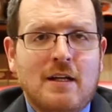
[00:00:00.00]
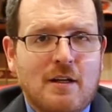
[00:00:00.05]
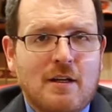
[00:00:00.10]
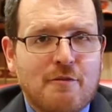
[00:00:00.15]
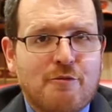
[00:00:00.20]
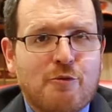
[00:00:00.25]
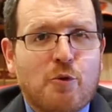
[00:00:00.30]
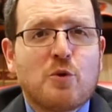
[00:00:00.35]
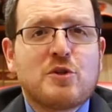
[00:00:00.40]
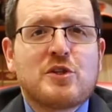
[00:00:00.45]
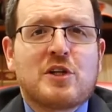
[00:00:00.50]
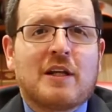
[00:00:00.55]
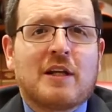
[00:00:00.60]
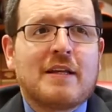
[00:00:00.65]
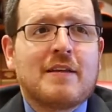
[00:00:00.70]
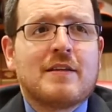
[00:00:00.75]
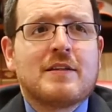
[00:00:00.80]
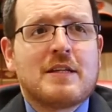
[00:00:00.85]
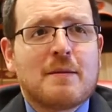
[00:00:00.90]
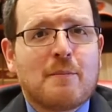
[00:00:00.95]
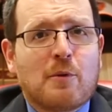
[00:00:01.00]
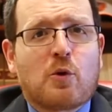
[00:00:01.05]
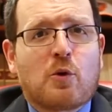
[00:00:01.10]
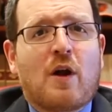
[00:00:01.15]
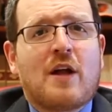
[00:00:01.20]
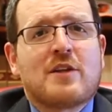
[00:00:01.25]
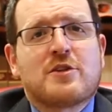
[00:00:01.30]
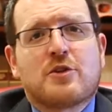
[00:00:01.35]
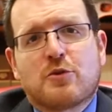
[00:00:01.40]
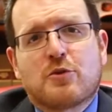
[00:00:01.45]
Unfortunately, the
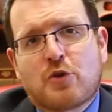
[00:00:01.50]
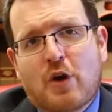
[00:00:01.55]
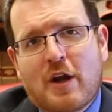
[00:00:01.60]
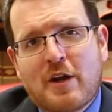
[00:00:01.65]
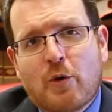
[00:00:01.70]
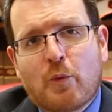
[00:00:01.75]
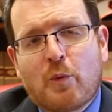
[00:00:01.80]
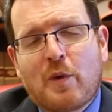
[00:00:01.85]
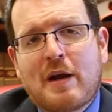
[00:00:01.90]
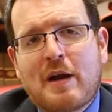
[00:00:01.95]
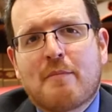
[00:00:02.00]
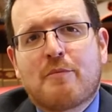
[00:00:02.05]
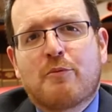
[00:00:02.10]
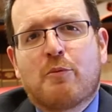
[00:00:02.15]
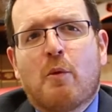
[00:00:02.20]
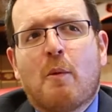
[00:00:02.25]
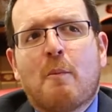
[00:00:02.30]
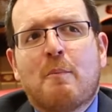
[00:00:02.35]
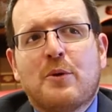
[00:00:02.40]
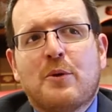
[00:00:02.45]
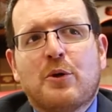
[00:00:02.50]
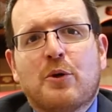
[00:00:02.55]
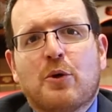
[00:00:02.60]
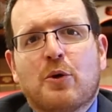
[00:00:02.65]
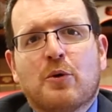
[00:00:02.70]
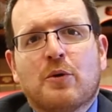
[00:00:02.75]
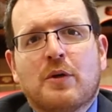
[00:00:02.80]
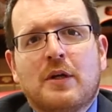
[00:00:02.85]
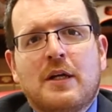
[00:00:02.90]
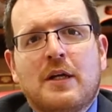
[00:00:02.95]
Democrats are trying to ram through a
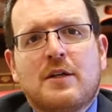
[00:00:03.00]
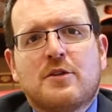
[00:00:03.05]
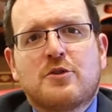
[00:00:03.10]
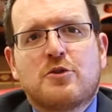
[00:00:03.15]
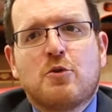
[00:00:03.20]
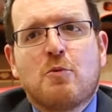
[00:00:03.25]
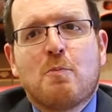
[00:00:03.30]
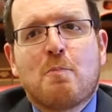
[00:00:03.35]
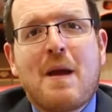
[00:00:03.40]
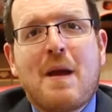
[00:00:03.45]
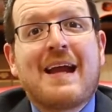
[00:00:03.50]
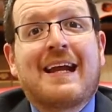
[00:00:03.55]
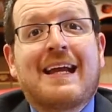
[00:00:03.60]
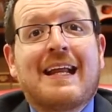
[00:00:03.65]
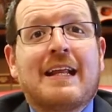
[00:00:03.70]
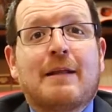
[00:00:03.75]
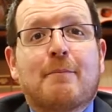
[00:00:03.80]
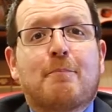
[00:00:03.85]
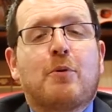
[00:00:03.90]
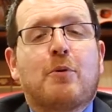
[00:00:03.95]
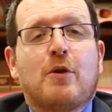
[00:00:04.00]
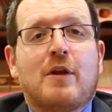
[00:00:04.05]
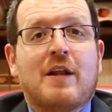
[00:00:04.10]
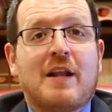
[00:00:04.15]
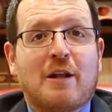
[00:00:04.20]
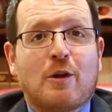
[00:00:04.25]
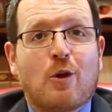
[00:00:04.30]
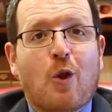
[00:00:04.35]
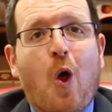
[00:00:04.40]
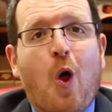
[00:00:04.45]
bill to put it
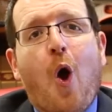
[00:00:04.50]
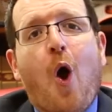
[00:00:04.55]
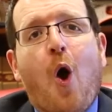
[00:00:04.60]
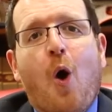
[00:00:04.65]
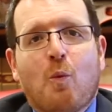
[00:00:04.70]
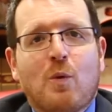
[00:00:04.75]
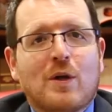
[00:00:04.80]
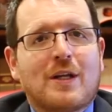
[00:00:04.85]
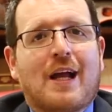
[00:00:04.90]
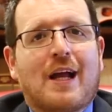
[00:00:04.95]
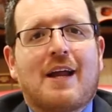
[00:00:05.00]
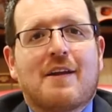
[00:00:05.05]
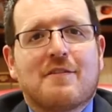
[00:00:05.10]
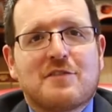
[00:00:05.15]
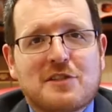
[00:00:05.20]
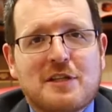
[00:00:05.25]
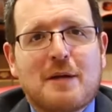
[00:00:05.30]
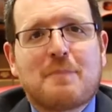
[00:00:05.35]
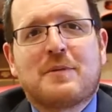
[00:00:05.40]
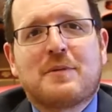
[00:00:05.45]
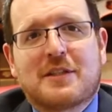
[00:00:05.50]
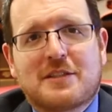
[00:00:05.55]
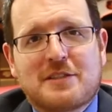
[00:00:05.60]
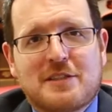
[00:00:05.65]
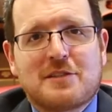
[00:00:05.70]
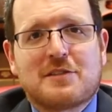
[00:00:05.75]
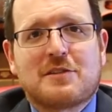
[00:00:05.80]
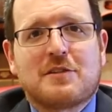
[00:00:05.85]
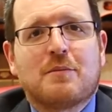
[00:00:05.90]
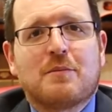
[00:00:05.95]
in law what kind of septic
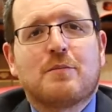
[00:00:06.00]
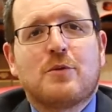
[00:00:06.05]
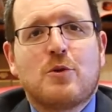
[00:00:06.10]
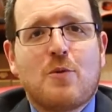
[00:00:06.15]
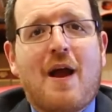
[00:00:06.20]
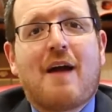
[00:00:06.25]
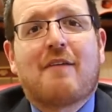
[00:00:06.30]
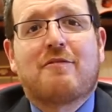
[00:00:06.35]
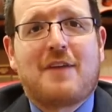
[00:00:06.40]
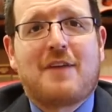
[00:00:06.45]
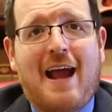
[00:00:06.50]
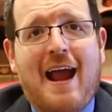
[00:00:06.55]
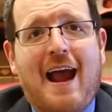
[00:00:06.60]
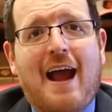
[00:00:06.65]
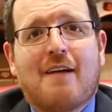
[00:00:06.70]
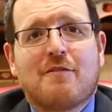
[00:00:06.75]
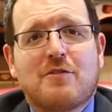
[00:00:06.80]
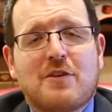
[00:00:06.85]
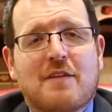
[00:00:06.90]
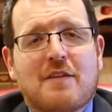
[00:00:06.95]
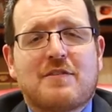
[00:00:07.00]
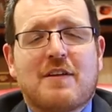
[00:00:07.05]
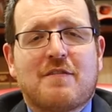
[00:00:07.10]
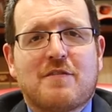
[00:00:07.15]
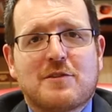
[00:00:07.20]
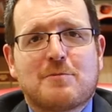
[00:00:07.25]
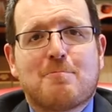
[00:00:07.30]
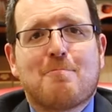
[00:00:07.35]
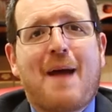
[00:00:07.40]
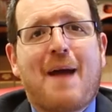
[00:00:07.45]
system you have to have. You have to have
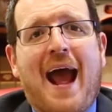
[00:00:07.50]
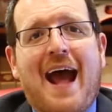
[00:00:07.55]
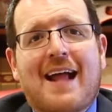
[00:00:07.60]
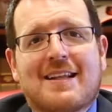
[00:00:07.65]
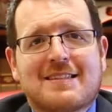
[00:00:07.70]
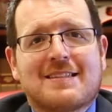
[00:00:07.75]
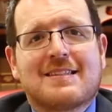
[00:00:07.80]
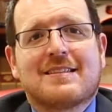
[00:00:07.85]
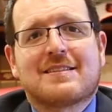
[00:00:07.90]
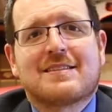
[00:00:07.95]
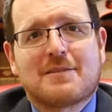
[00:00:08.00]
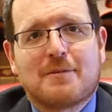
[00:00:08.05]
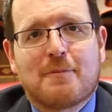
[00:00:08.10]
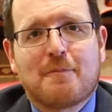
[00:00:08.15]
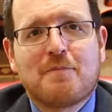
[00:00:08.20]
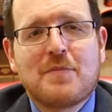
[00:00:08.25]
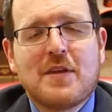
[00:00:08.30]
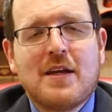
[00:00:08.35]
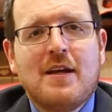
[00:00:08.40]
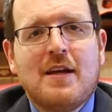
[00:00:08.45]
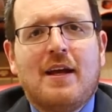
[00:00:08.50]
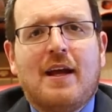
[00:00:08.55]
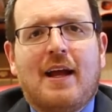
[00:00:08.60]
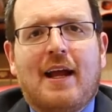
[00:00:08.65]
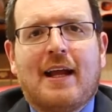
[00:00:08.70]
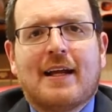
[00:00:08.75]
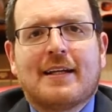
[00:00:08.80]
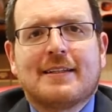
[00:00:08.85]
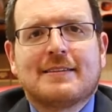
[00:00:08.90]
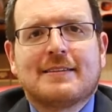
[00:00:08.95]
this BAT system.
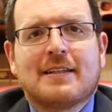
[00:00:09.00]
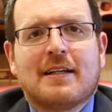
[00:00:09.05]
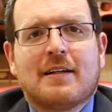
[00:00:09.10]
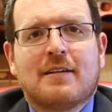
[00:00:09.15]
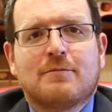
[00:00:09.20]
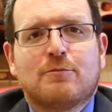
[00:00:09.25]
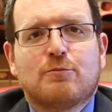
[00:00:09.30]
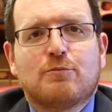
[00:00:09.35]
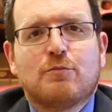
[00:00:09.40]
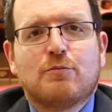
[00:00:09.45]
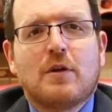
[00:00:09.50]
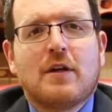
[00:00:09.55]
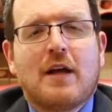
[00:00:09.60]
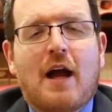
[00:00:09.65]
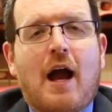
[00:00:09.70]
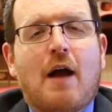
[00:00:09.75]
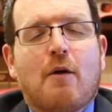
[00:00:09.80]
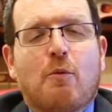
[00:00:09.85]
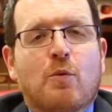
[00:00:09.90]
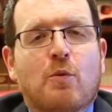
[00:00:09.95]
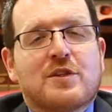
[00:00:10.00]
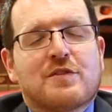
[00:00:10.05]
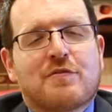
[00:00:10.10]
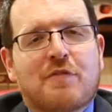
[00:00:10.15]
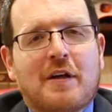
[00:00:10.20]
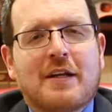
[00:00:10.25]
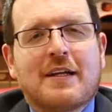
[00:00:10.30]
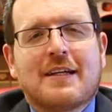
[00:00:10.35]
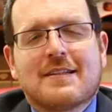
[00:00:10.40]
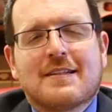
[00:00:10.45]
And what's
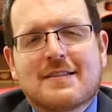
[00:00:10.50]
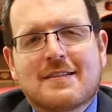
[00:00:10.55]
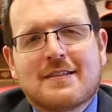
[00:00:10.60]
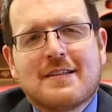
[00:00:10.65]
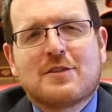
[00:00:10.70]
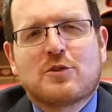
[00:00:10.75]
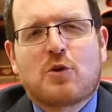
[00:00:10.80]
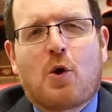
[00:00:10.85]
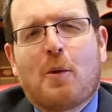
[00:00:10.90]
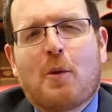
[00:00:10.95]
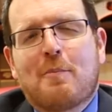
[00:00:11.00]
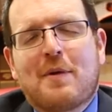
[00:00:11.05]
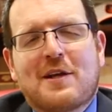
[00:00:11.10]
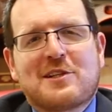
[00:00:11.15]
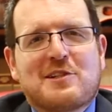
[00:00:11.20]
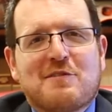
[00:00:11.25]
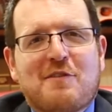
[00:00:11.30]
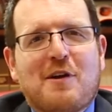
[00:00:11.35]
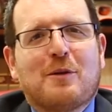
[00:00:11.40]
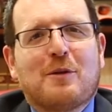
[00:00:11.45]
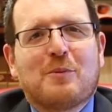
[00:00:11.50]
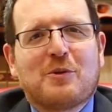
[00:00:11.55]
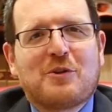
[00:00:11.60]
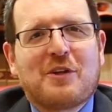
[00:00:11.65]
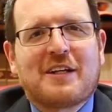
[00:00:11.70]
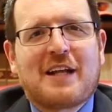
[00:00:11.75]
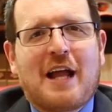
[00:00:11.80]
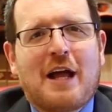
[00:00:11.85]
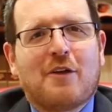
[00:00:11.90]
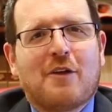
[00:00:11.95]
funny is it's called best available
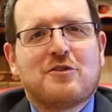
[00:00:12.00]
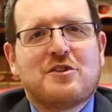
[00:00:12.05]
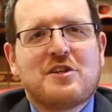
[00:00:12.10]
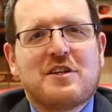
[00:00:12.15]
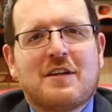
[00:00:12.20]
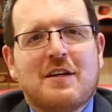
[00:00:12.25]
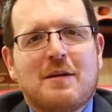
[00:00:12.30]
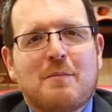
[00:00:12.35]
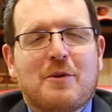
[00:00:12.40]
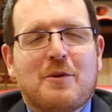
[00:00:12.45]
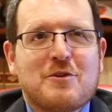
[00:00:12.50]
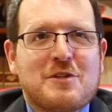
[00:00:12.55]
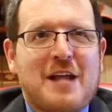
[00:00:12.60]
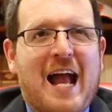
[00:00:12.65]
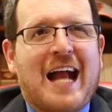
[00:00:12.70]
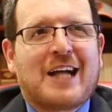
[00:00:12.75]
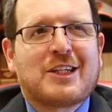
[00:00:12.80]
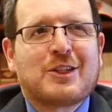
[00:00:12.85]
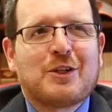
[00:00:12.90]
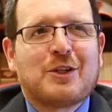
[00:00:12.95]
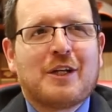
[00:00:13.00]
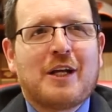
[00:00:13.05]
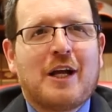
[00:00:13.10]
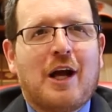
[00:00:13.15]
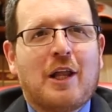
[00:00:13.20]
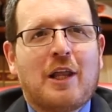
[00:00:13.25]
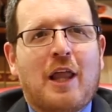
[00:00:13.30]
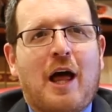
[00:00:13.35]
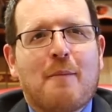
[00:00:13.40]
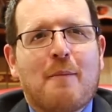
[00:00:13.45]
technology, but there's actually
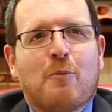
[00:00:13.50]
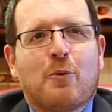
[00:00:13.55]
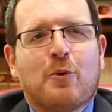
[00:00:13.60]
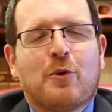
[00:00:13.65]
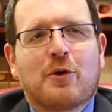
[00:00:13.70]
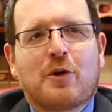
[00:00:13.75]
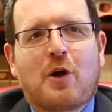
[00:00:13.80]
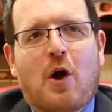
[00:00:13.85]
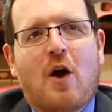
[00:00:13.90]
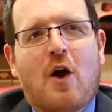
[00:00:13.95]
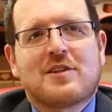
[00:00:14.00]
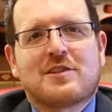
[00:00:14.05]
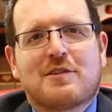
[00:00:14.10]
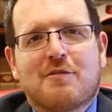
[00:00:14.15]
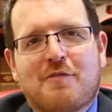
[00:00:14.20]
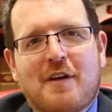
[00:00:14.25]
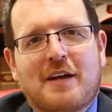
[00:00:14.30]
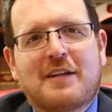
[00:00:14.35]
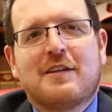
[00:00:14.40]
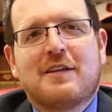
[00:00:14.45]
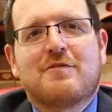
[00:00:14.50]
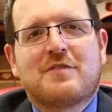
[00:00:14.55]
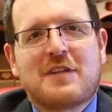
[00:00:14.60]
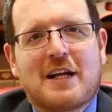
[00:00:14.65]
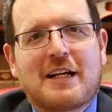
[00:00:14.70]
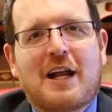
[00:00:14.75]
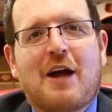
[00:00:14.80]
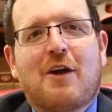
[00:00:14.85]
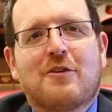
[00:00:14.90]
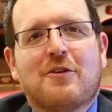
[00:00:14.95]
a lot more cost-effective
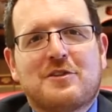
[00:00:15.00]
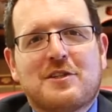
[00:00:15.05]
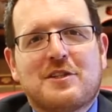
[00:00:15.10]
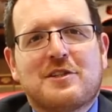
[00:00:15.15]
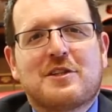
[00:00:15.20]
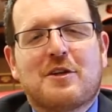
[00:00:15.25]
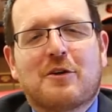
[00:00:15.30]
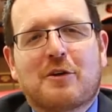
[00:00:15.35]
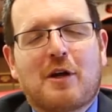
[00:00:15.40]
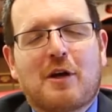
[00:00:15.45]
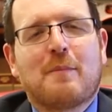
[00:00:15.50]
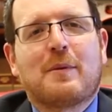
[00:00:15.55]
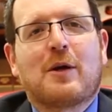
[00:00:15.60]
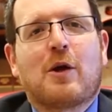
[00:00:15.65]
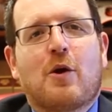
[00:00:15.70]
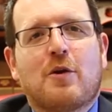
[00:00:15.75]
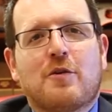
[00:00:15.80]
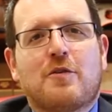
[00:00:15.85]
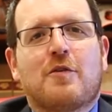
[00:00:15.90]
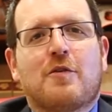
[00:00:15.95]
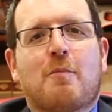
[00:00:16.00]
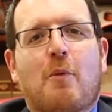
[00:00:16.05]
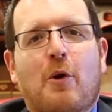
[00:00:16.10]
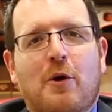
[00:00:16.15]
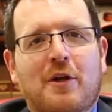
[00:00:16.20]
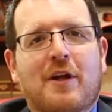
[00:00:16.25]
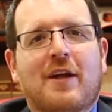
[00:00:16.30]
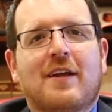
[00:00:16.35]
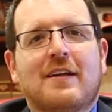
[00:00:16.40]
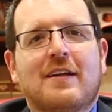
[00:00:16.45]
technologies that are coming onto the
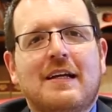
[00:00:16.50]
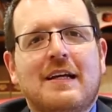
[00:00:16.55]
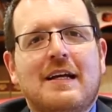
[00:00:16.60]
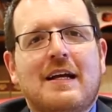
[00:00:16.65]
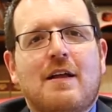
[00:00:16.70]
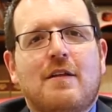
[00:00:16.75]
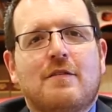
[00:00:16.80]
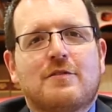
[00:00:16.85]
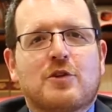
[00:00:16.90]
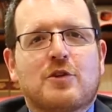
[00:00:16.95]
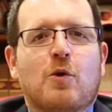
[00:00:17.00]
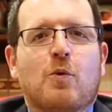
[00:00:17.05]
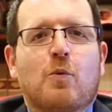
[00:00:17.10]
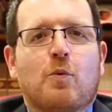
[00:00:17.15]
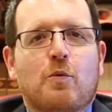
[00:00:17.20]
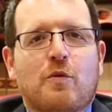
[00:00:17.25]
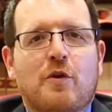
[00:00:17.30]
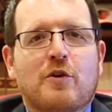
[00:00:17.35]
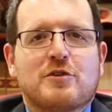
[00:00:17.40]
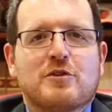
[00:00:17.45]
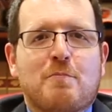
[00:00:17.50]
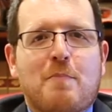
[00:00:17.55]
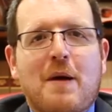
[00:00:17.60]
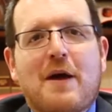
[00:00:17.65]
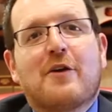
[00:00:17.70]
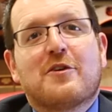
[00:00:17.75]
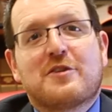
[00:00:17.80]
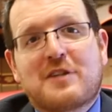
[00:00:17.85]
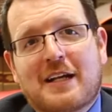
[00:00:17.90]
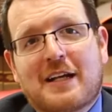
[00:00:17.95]
market. So there's
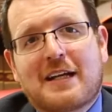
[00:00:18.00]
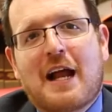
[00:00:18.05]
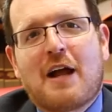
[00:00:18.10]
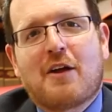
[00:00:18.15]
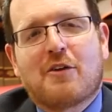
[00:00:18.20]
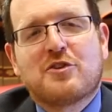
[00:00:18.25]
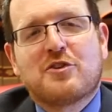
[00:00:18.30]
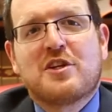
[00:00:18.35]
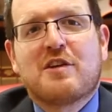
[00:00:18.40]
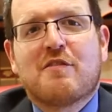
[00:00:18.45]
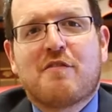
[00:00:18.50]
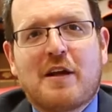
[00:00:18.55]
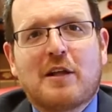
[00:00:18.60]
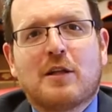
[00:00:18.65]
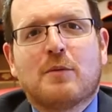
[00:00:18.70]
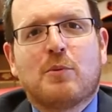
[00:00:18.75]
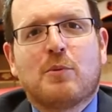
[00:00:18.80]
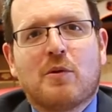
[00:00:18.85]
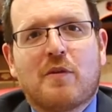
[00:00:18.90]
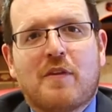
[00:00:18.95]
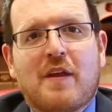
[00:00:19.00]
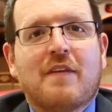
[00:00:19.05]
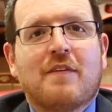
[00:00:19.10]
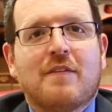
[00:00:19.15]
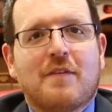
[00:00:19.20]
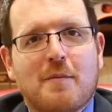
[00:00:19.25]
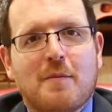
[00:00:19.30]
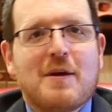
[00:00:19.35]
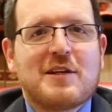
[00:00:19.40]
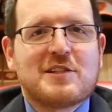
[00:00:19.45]
better technology available
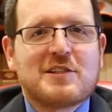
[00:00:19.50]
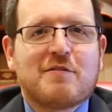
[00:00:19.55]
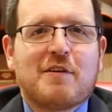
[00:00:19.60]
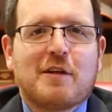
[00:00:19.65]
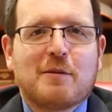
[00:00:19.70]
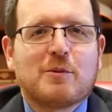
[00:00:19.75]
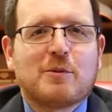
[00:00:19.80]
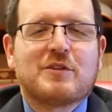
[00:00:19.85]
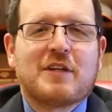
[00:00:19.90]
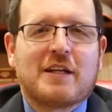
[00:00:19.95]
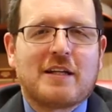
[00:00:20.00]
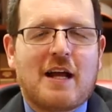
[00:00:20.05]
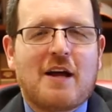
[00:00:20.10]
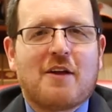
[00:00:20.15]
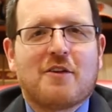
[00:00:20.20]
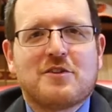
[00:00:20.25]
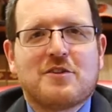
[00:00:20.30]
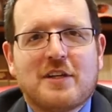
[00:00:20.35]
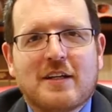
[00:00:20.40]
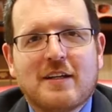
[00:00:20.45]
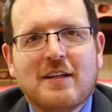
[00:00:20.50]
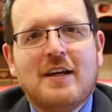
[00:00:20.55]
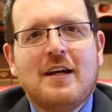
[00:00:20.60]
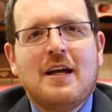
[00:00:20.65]
than the best available technology.